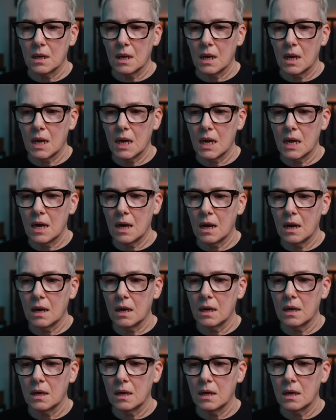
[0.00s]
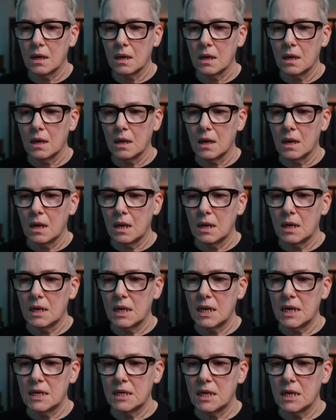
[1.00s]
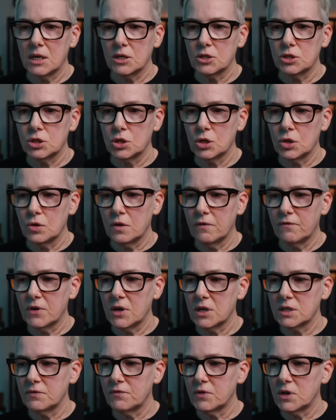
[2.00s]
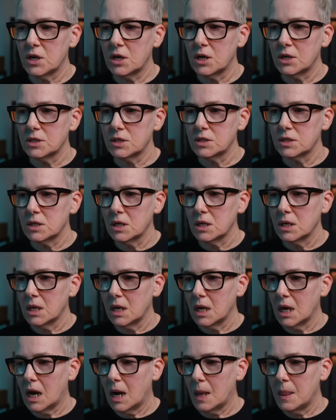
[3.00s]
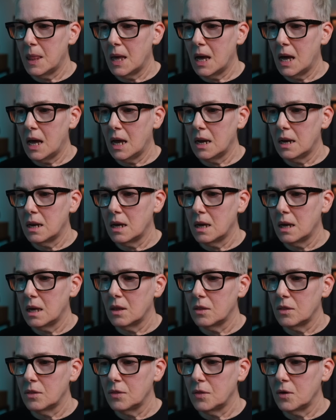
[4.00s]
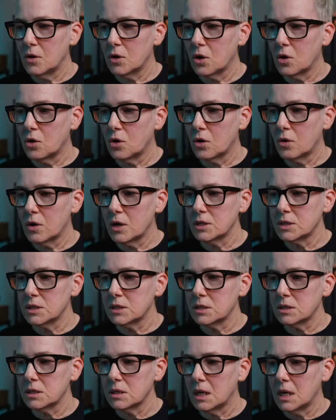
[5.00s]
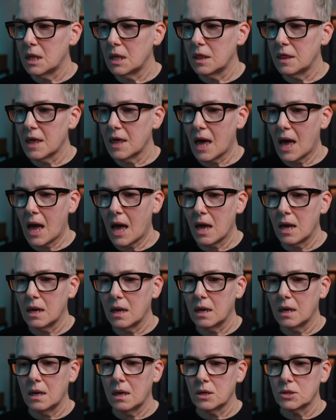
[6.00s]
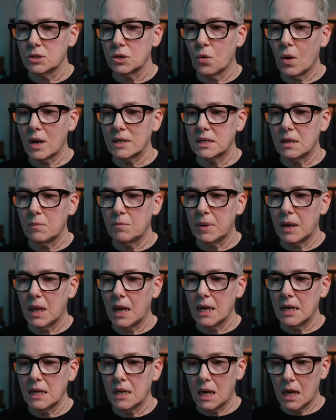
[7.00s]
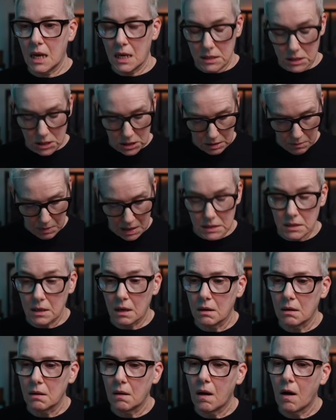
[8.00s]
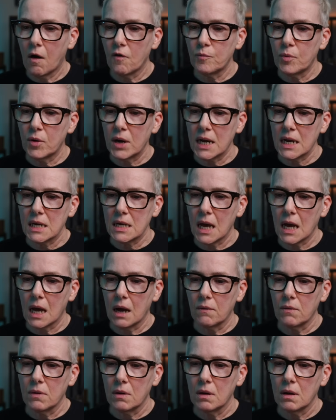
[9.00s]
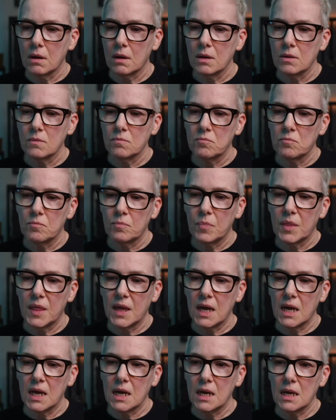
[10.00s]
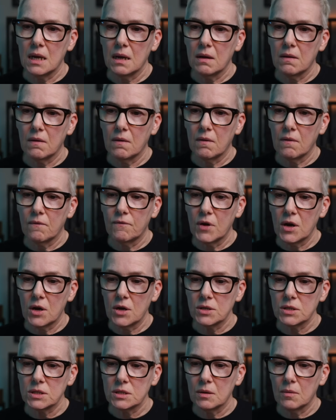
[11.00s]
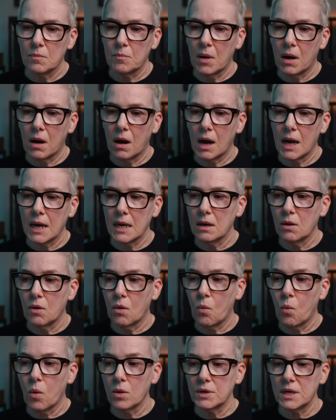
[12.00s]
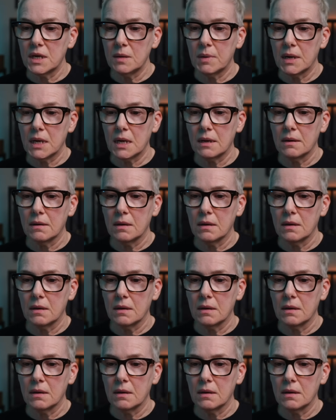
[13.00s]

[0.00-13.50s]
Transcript: here leading to the first verse and then the chorus there. So quite simply, it's just a matter of bringing down the verse by 1 dB.